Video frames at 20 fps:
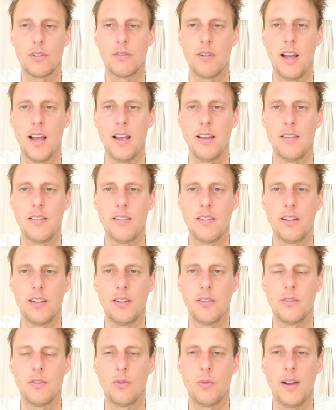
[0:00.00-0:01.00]
crisis
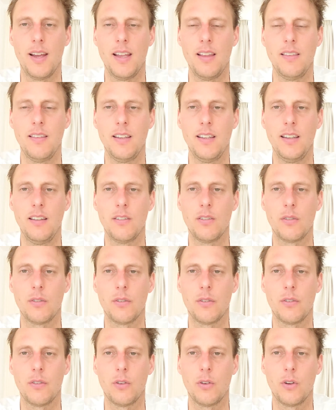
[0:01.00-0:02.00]
in your 20s
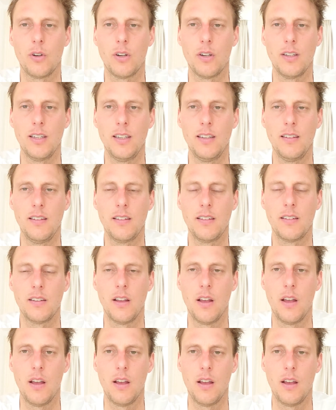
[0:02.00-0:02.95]
or 30s,